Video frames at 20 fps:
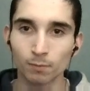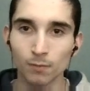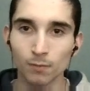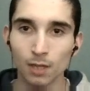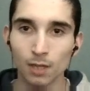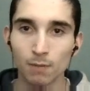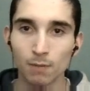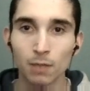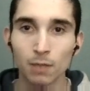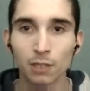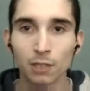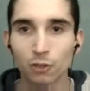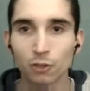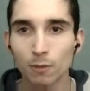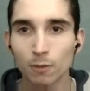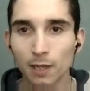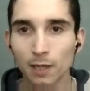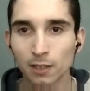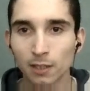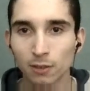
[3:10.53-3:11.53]
But let's go
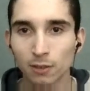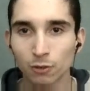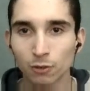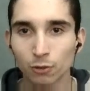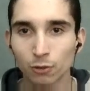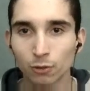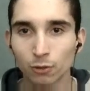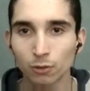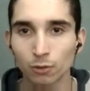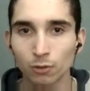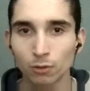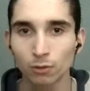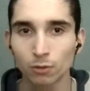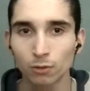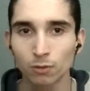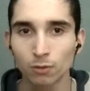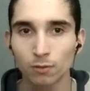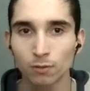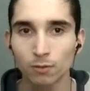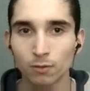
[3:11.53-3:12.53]
back to,
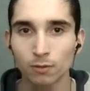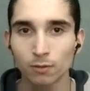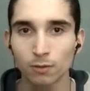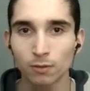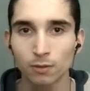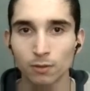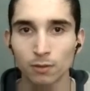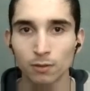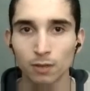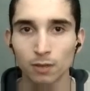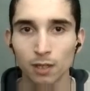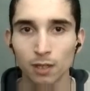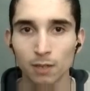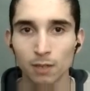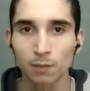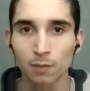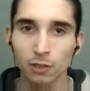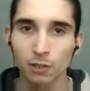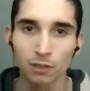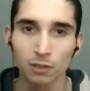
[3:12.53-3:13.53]

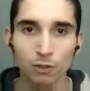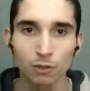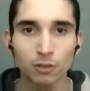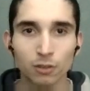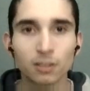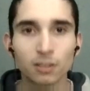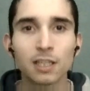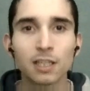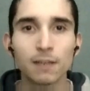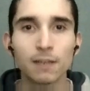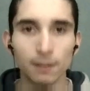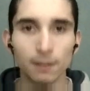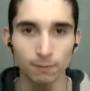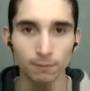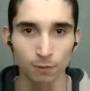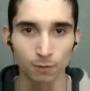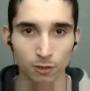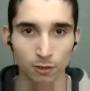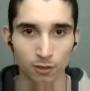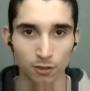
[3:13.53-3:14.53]
let's go to Stevie
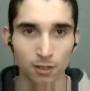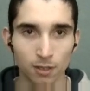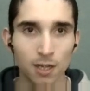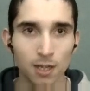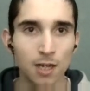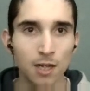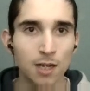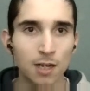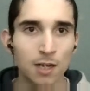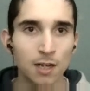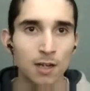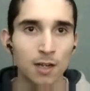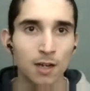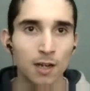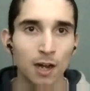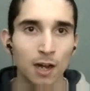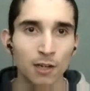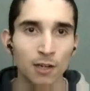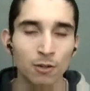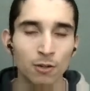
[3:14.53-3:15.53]
first.
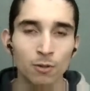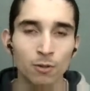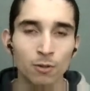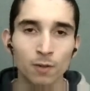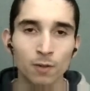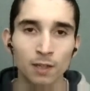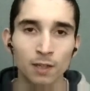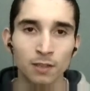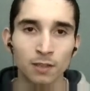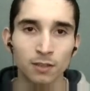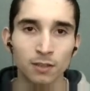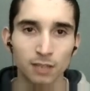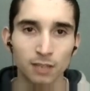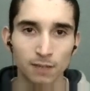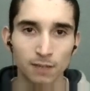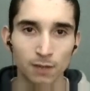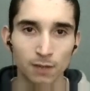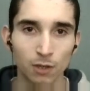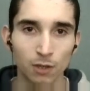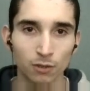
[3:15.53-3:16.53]
I know in the
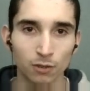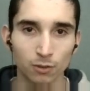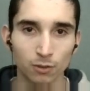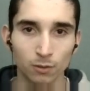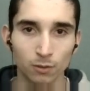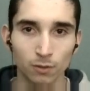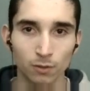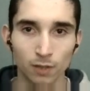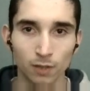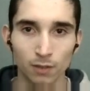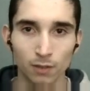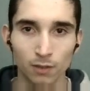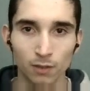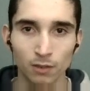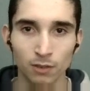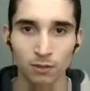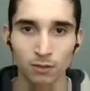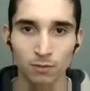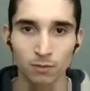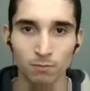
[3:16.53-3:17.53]
Stevie article there
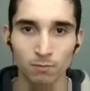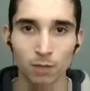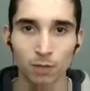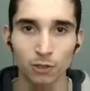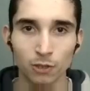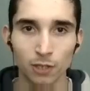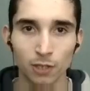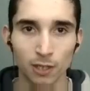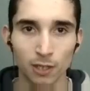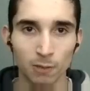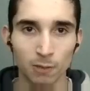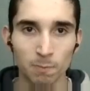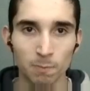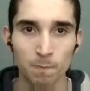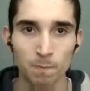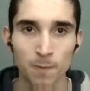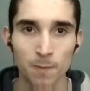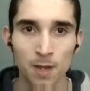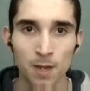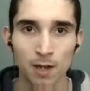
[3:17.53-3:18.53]
isn't much here.
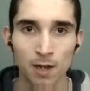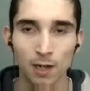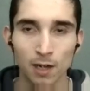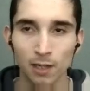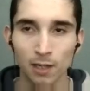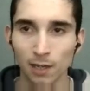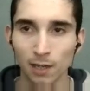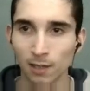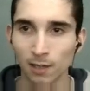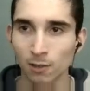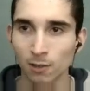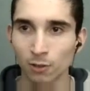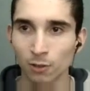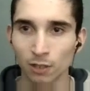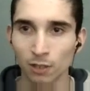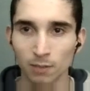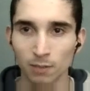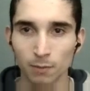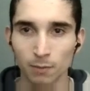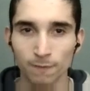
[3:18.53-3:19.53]
I had a look at
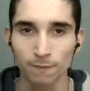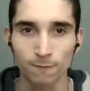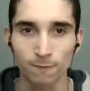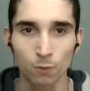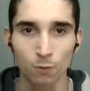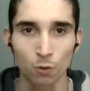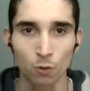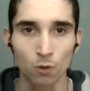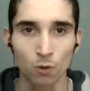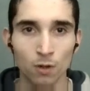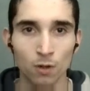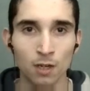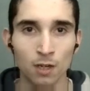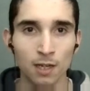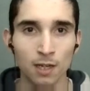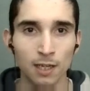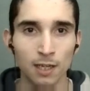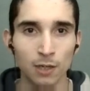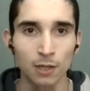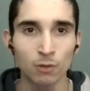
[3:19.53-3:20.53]
it before.
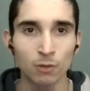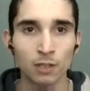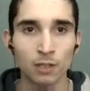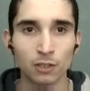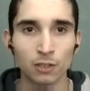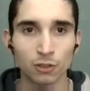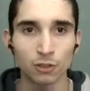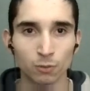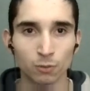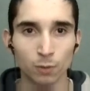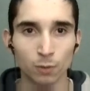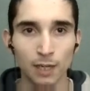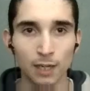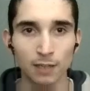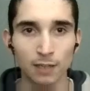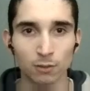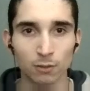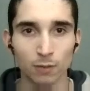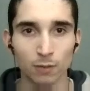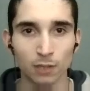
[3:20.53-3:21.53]
It only just
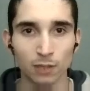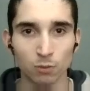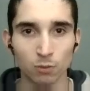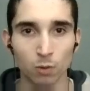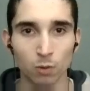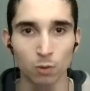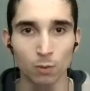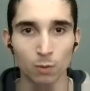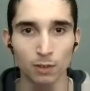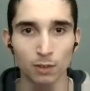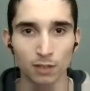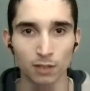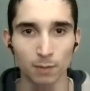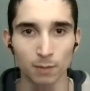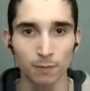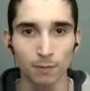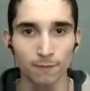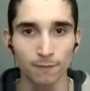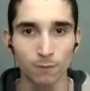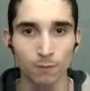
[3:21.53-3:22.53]
reiterates what we said
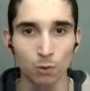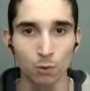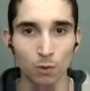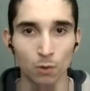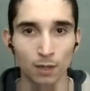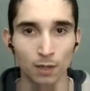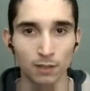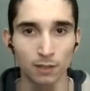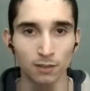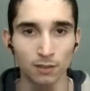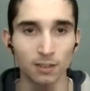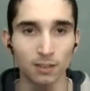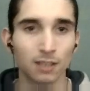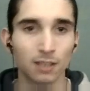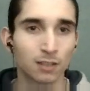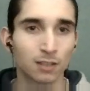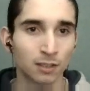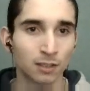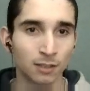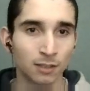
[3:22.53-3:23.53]
before. It's a
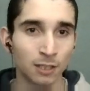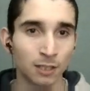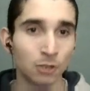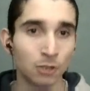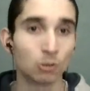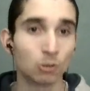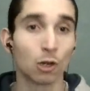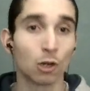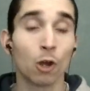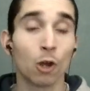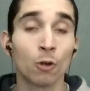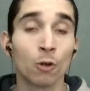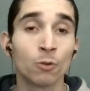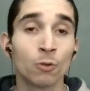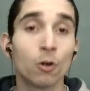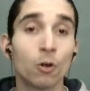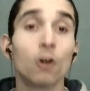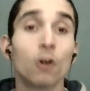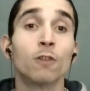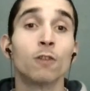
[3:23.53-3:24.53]
discontinued clone
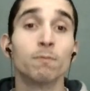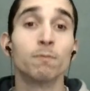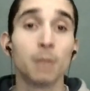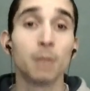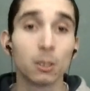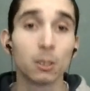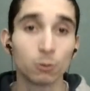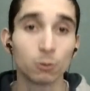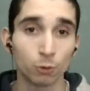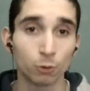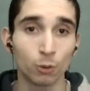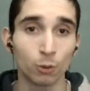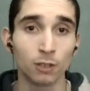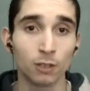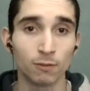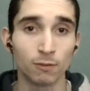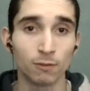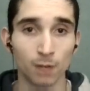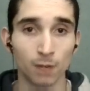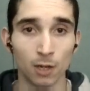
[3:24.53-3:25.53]
of Bill
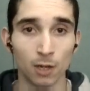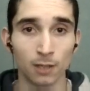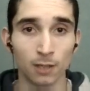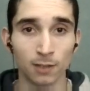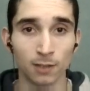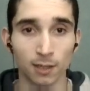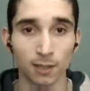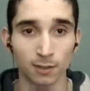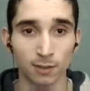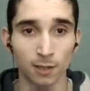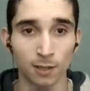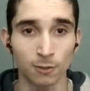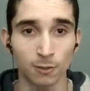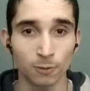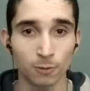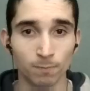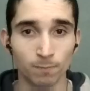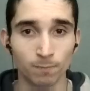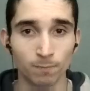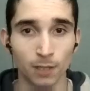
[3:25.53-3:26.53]
Joy's VI text editor.
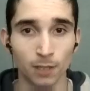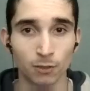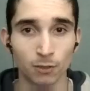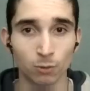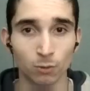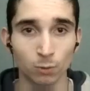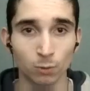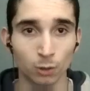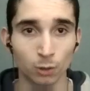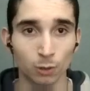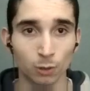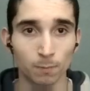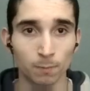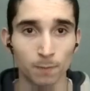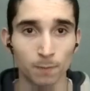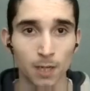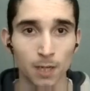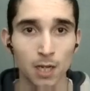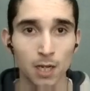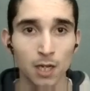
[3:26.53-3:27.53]
That's all good.
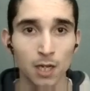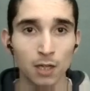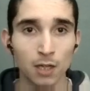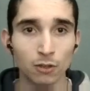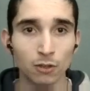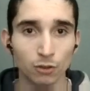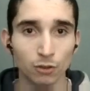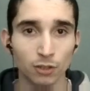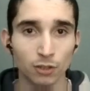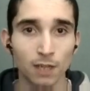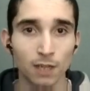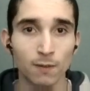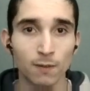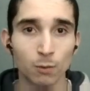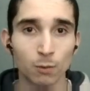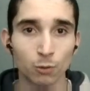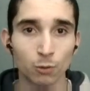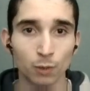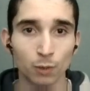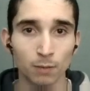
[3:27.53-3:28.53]
So Stevie
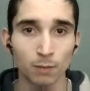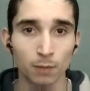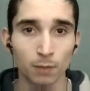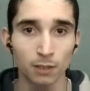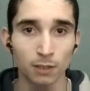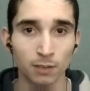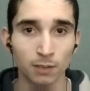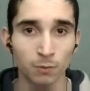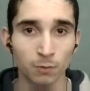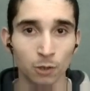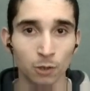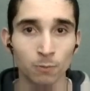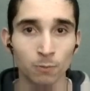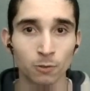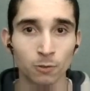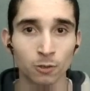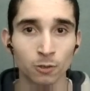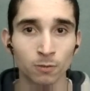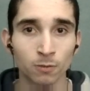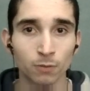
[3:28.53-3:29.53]
was written by Tim
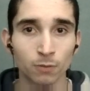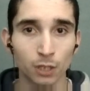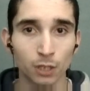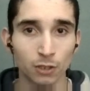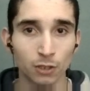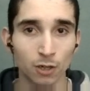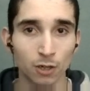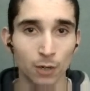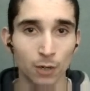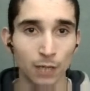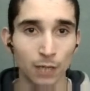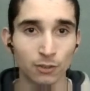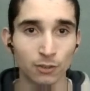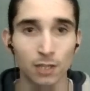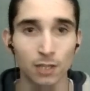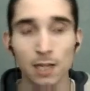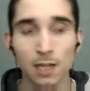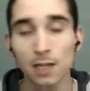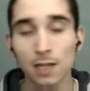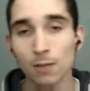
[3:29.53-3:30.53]
Thompson for the Atari
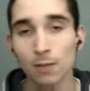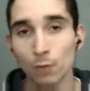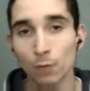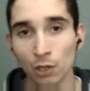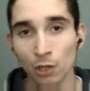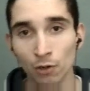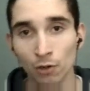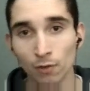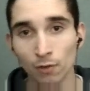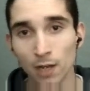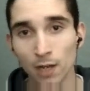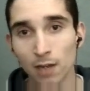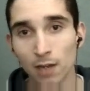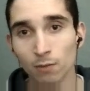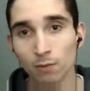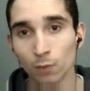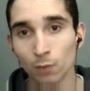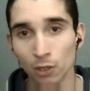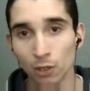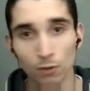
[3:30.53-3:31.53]
ST. We know
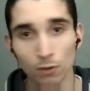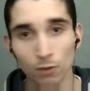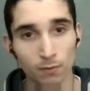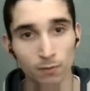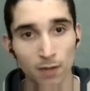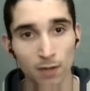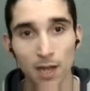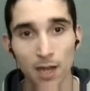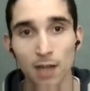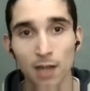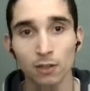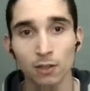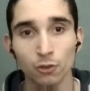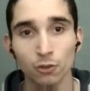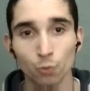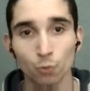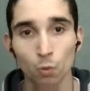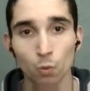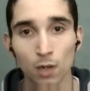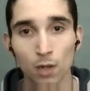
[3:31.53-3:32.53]
that as
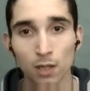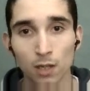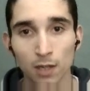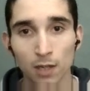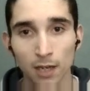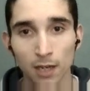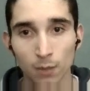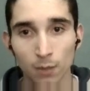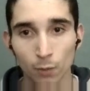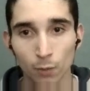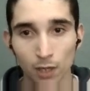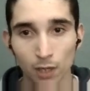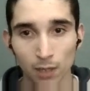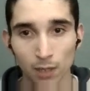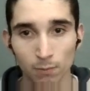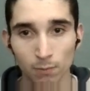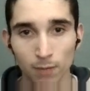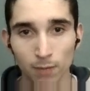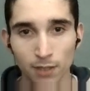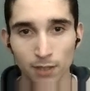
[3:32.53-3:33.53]
well, and we
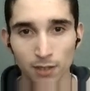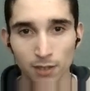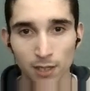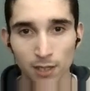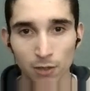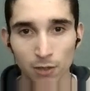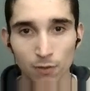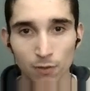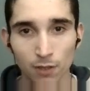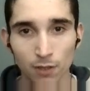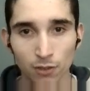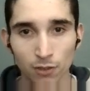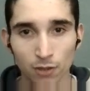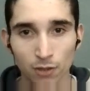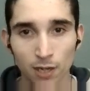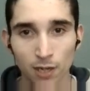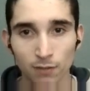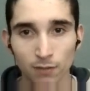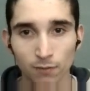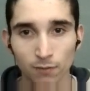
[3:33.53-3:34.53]
basically know this, so
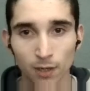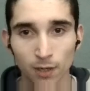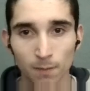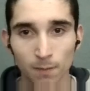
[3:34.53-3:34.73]
that's fine.